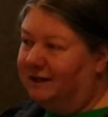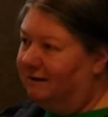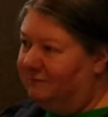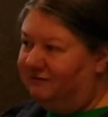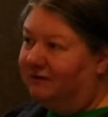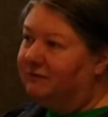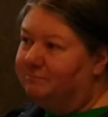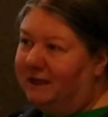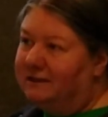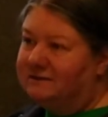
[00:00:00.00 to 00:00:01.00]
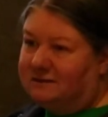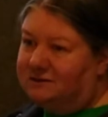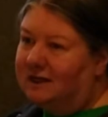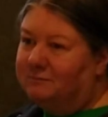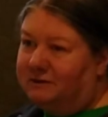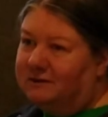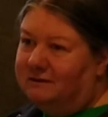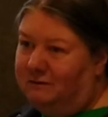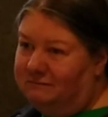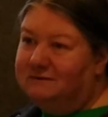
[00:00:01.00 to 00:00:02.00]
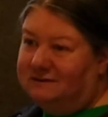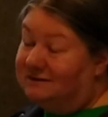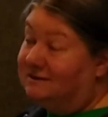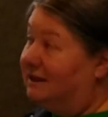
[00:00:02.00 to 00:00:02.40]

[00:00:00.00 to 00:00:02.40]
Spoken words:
if you ever balanced a checkbook, you know, it's the same